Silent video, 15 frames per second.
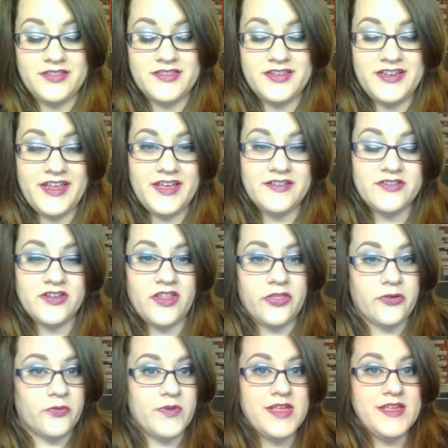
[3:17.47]
Today's
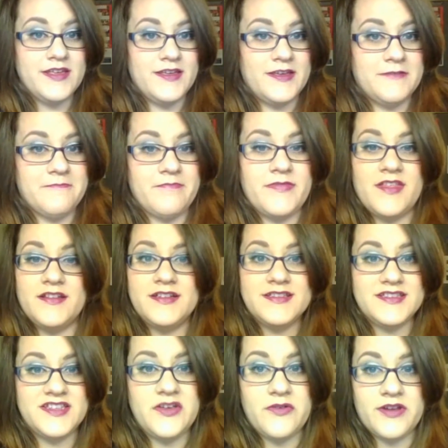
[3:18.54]
another week.
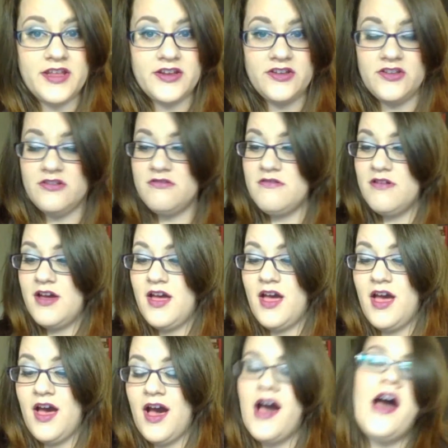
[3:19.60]
Let's see what I do.
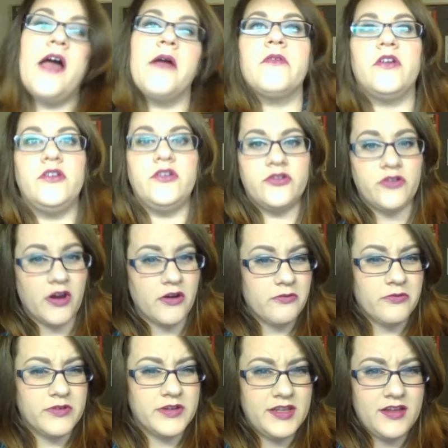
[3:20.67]
I'm going to try
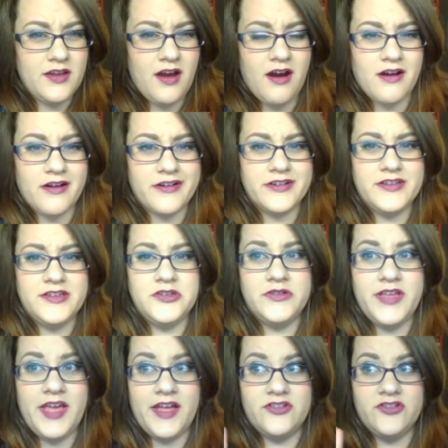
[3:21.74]
really hard to
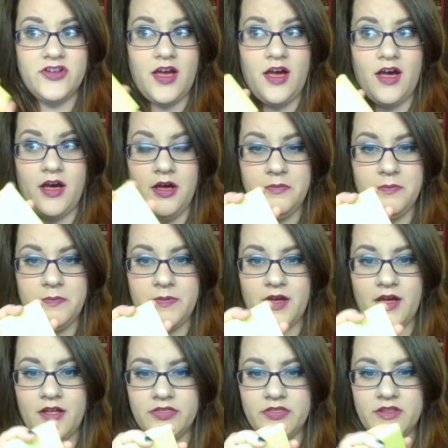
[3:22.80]
catch up
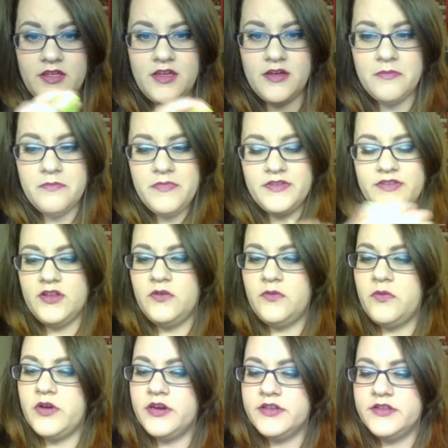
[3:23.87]
on the missing
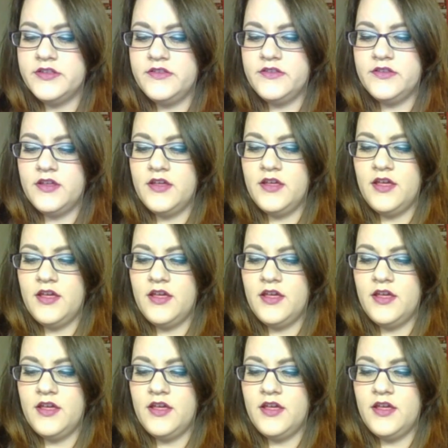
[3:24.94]
words.